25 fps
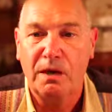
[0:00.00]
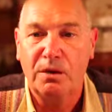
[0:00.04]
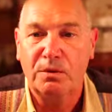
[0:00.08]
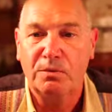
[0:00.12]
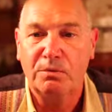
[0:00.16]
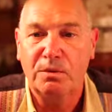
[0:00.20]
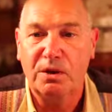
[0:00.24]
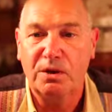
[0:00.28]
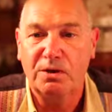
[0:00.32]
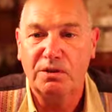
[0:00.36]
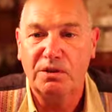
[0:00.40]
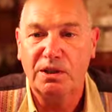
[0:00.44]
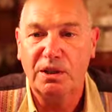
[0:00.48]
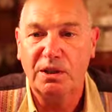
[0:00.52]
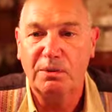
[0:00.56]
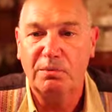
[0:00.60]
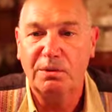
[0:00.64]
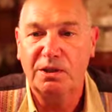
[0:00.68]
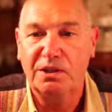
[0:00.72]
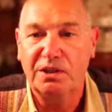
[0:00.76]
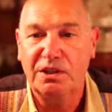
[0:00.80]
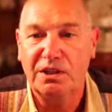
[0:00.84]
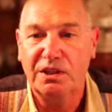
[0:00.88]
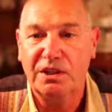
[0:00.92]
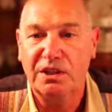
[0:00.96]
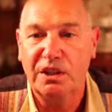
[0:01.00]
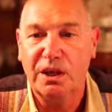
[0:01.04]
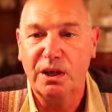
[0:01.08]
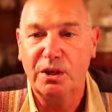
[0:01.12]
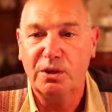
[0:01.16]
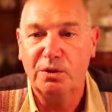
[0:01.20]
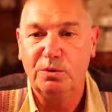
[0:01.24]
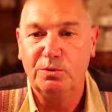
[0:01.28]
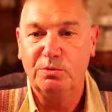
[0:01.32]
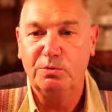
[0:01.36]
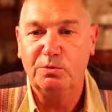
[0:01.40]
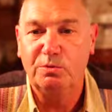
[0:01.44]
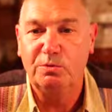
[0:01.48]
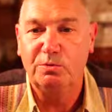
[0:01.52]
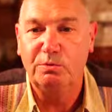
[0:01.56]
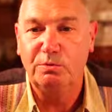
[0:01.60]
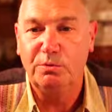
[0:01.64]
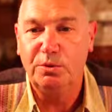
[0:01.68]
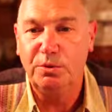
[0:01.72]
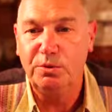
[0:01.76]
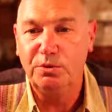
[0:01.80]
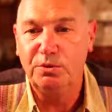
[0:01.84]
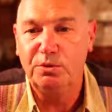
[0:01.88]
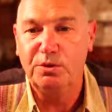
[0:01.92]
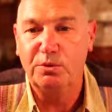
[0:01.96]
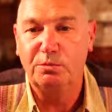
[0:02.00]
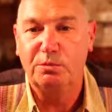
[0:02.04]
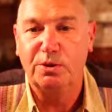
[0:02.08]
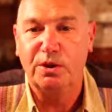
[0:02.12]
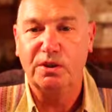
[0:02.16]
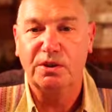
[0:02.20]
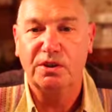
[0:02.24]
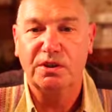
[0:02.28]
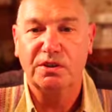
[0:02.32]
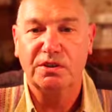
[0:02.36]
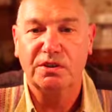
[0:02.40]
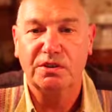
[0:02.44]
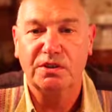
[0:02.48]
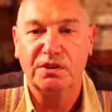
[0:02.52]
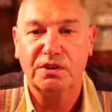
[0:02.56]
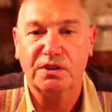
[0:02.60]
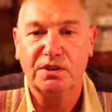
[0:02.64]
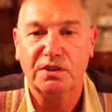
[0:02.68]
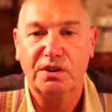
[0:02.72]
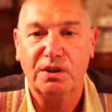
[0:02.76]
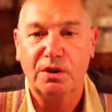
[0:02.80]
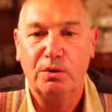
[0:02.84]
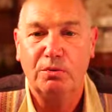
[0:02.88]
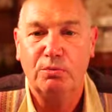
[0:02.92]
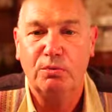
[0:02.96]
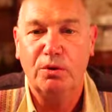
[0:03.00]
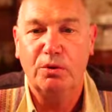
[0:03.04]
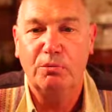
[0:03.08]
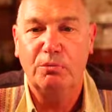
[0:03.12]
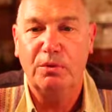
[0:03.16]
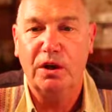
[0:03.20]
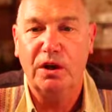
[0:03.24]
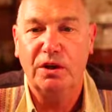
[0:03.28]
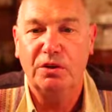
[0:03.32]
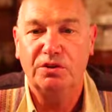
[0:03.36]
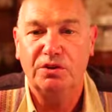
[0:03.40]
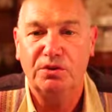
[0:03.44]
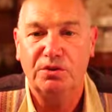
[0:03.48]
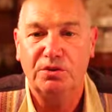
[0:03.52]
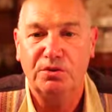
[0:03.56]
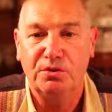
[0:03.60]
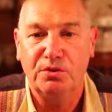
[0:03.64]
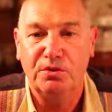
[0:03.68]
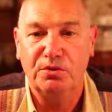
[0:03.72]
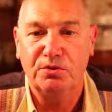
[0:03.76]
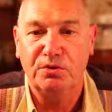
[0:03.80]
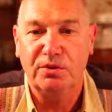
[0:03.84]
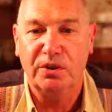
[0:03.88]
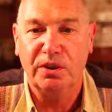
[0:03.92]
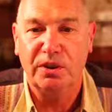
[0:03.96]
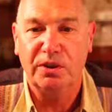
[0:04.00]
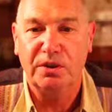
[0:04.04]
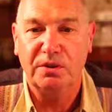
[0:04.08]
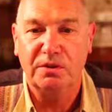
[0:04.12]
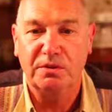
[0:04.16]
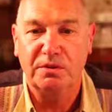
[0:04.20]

whilst Liberty & Co pewter products were marked Tudric.